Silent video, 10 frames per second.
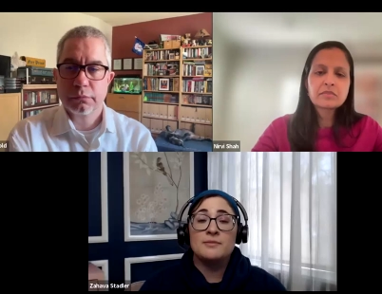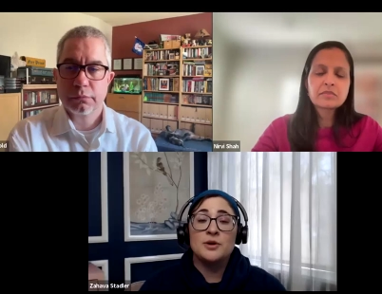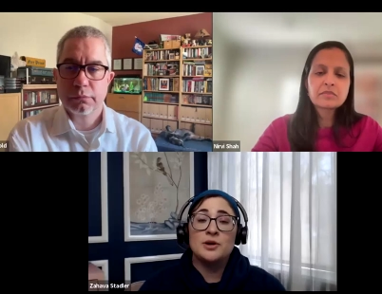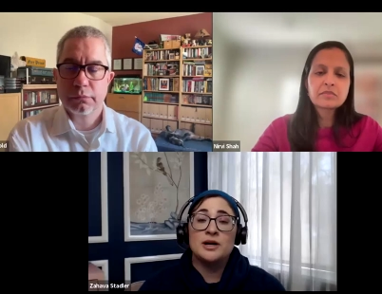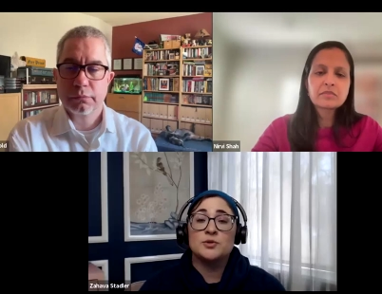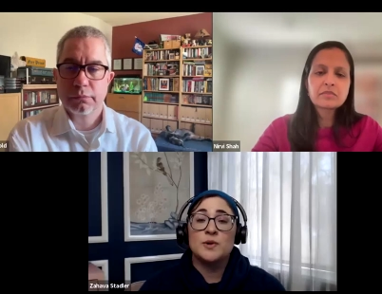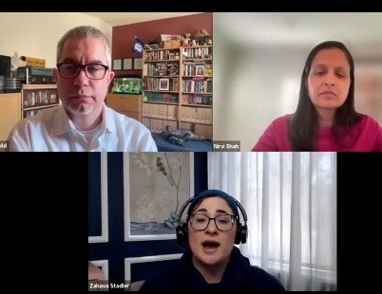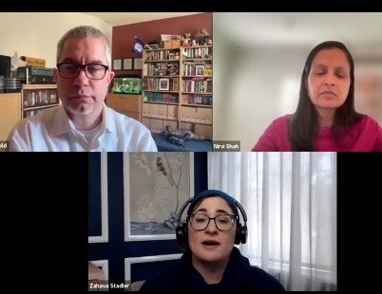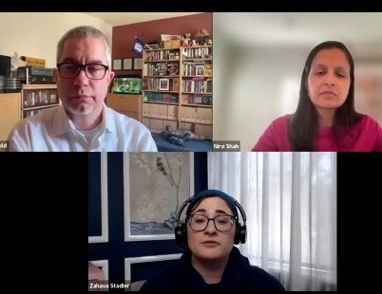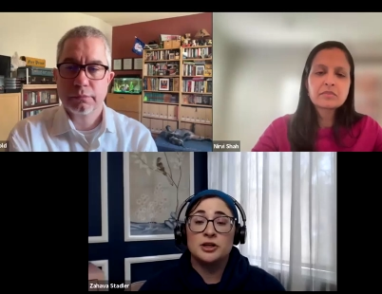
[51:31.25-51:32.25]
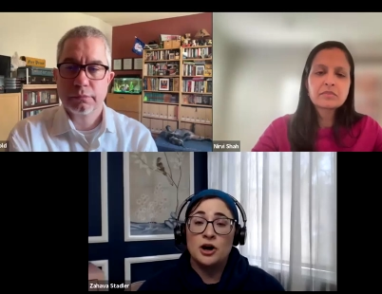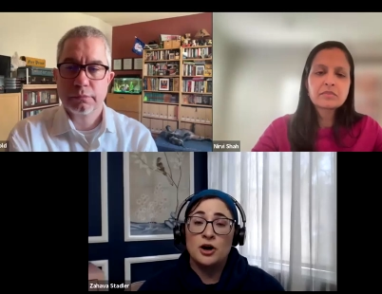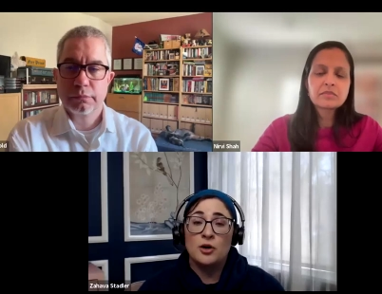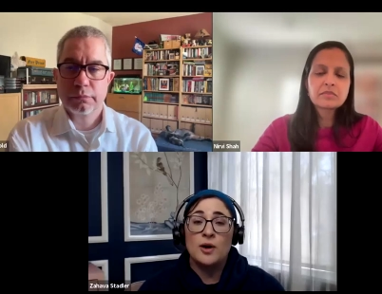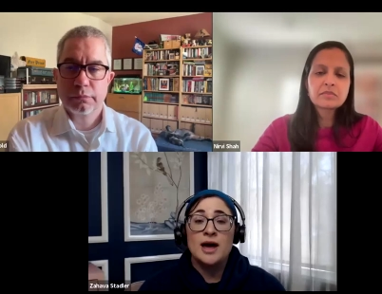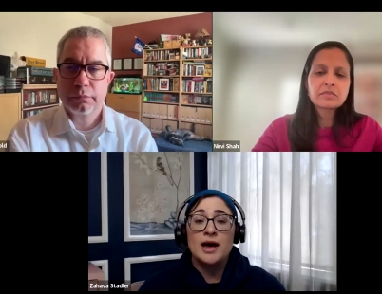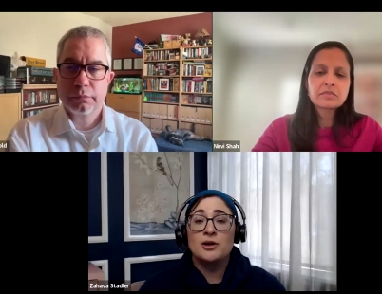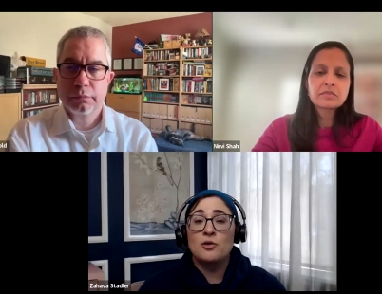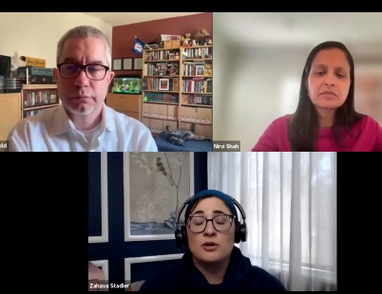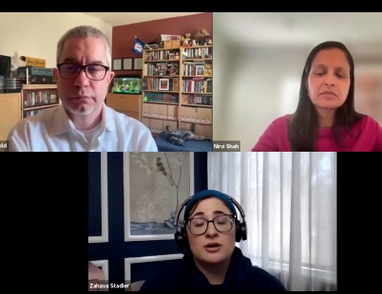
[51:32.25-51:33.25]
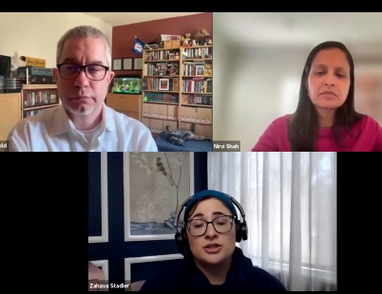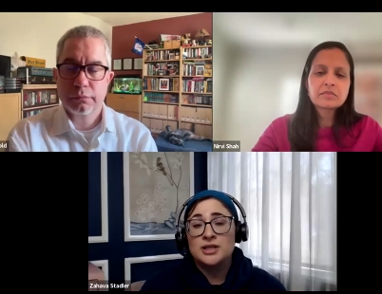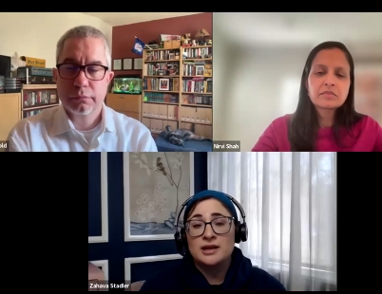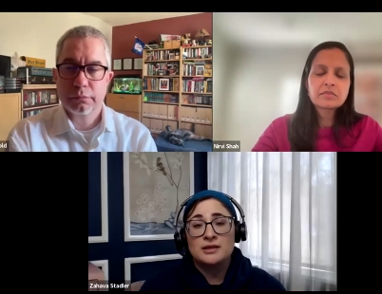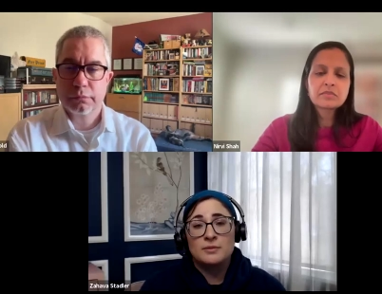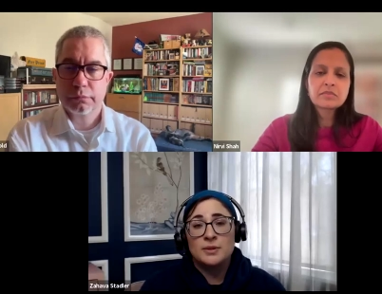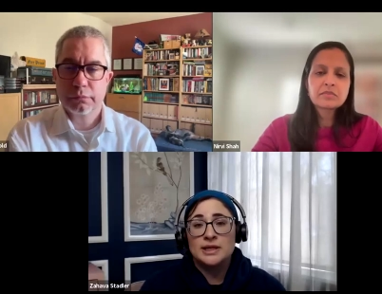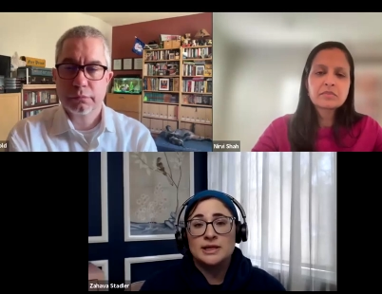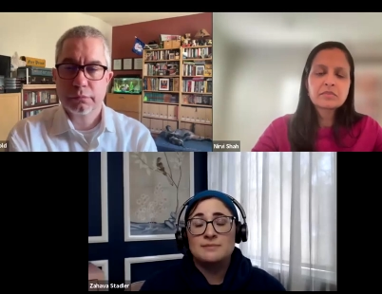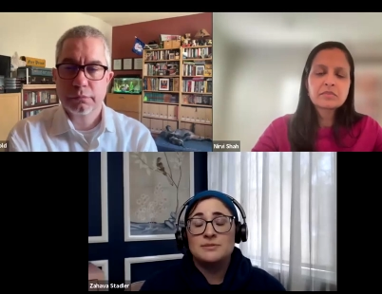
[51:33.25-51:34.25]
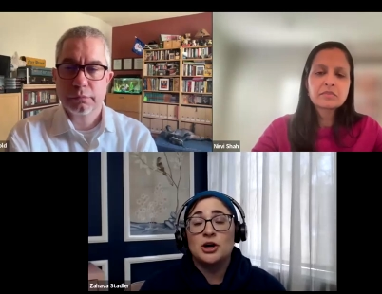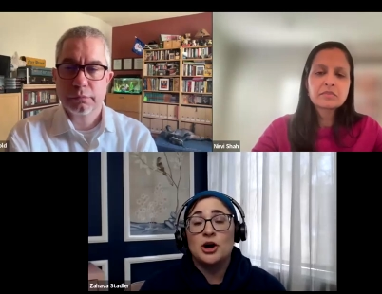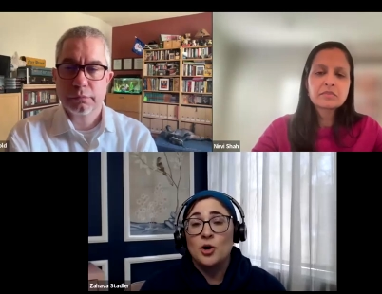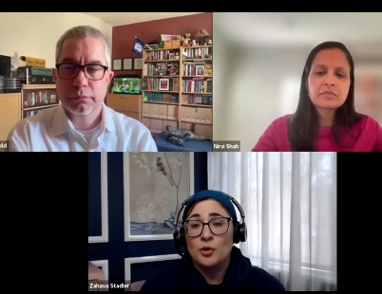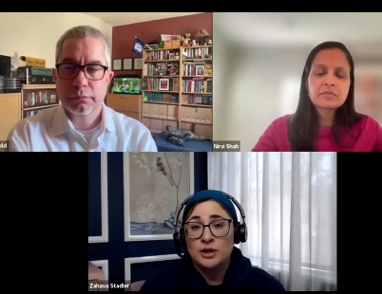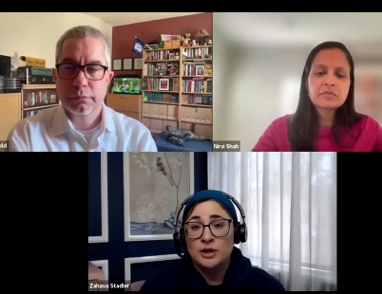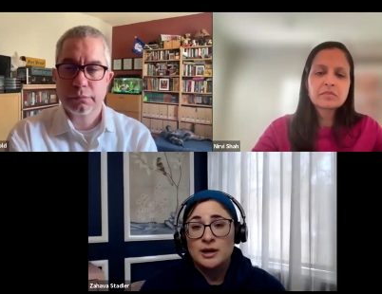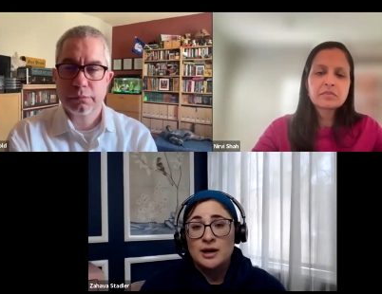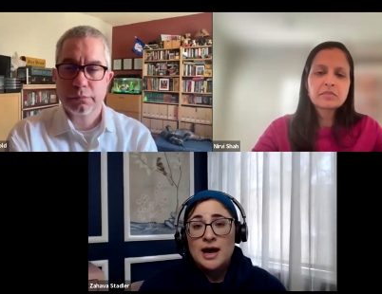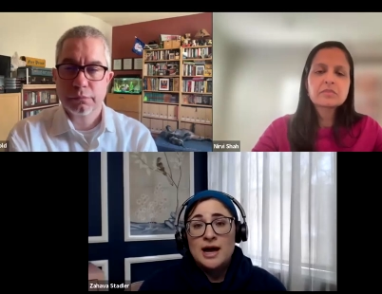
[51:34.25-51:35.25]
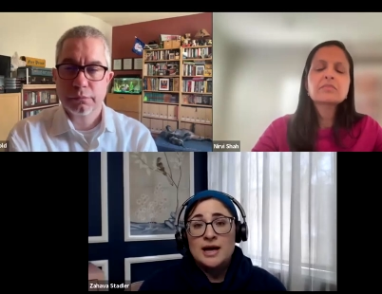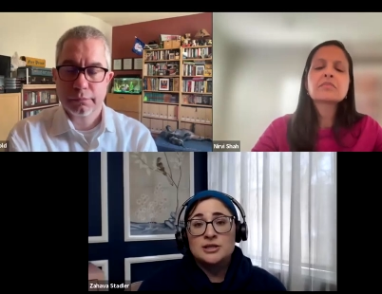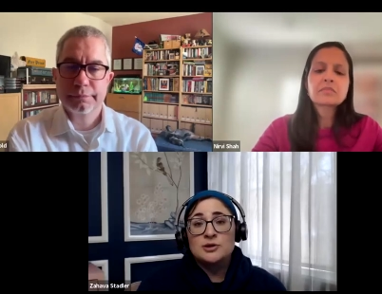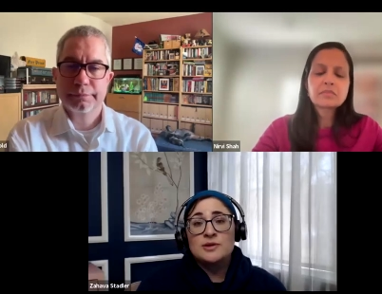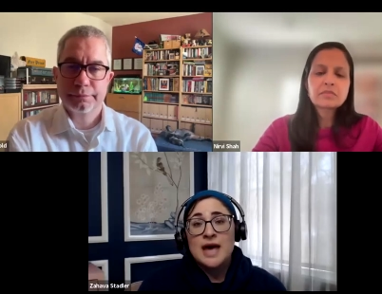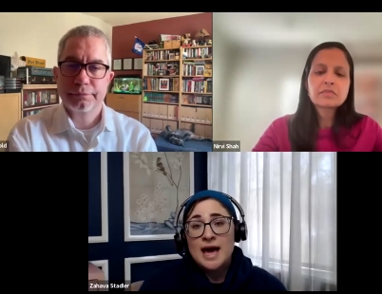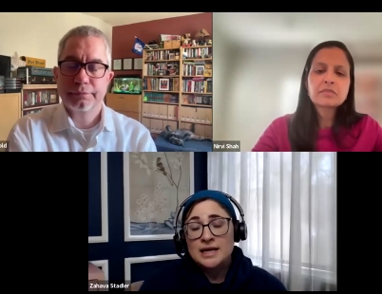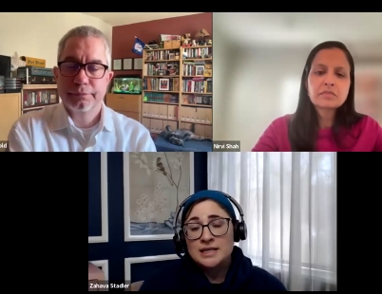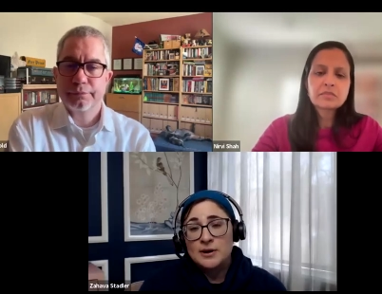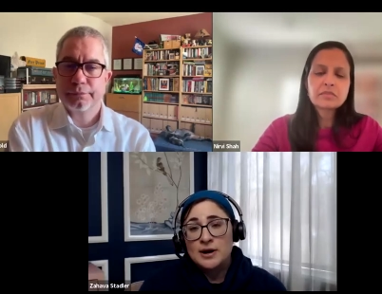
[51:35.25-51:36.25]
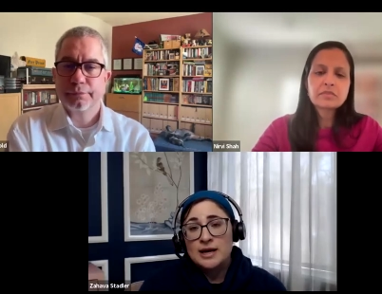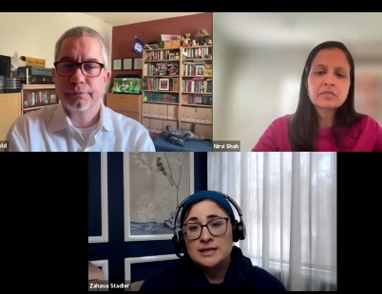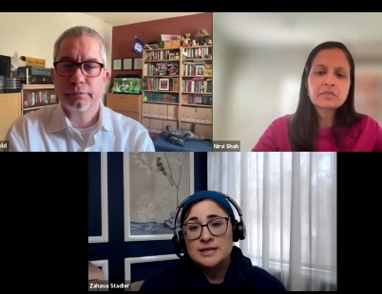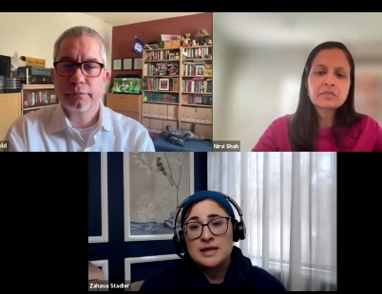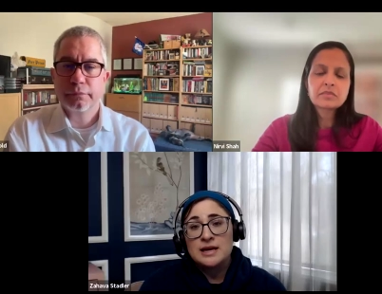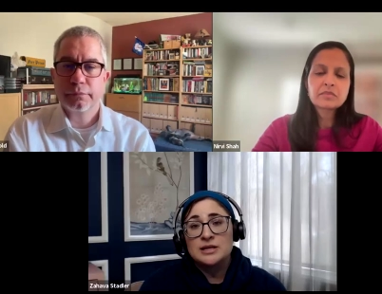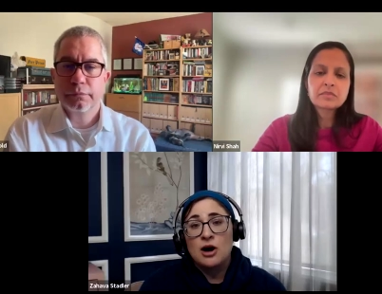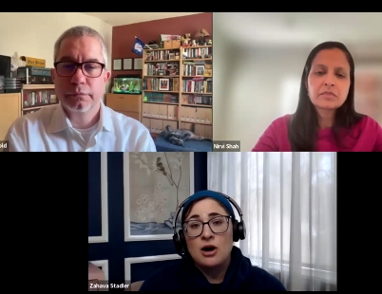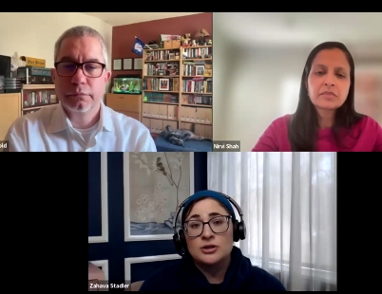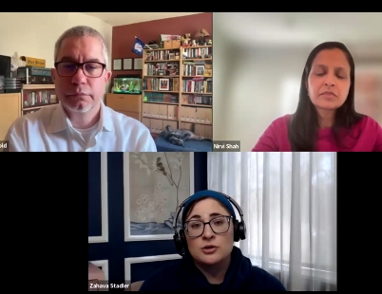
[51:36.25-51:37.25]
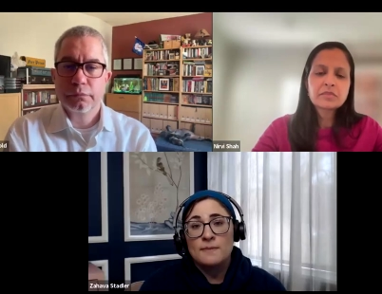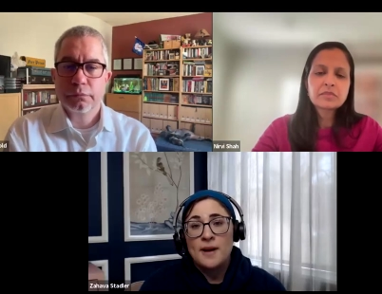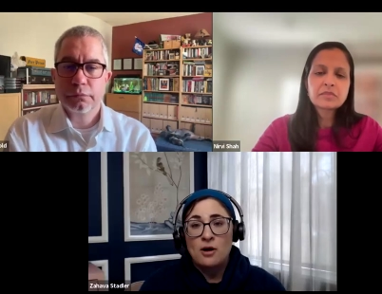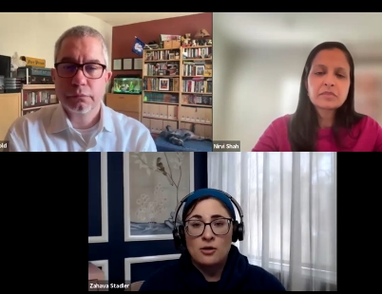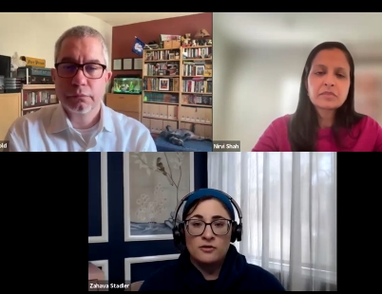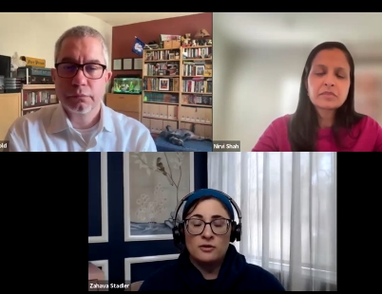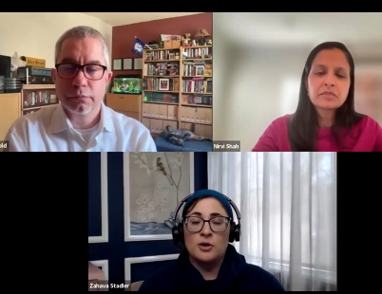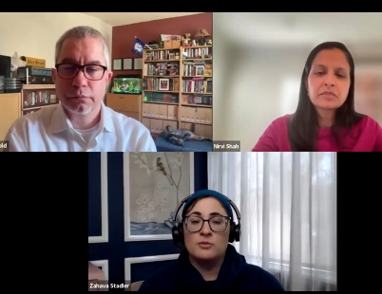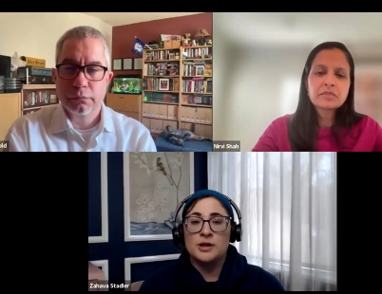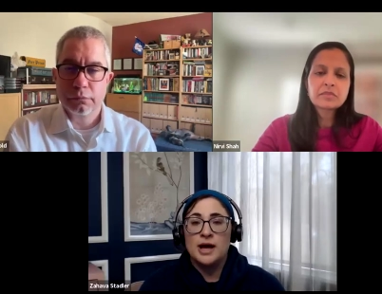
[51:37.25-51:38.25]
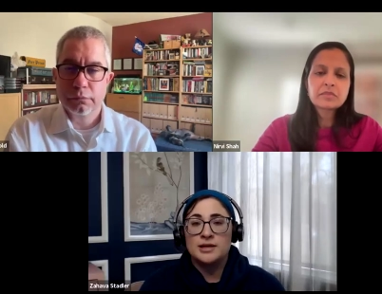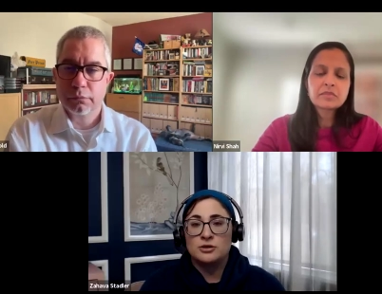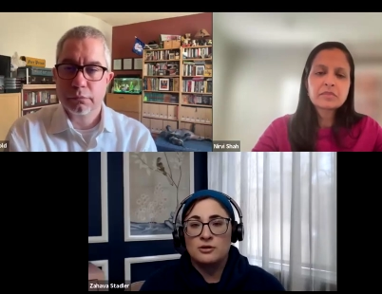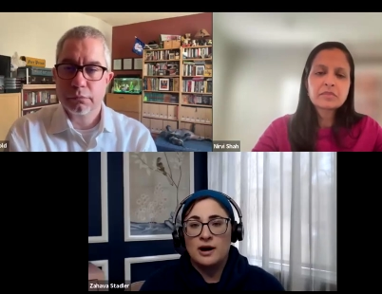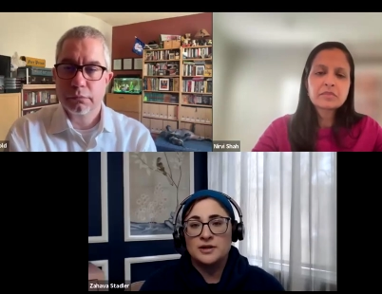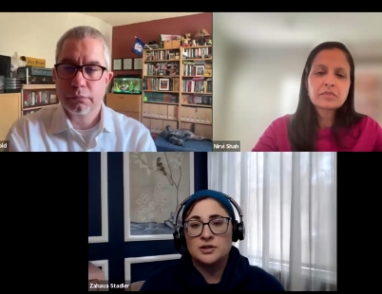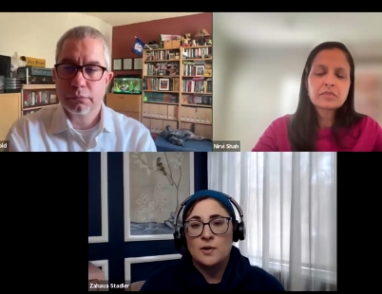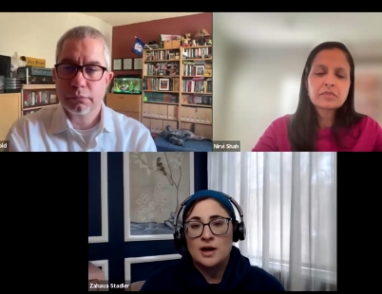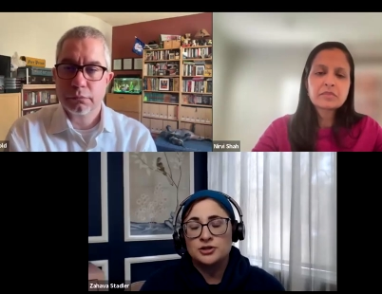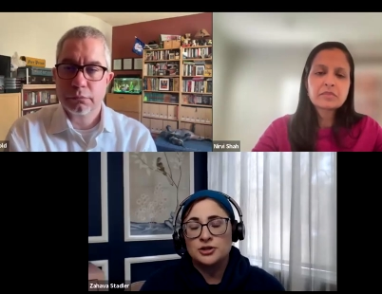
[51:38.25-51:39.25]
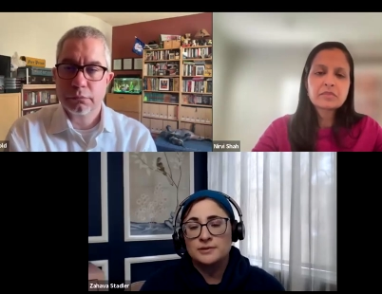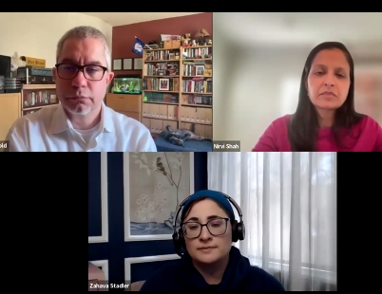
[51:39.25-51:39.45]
Speaker 1: communities would have to go in order to just get their buildings up to code. And so that experience, I think, is also a powerful mobilizer around this question.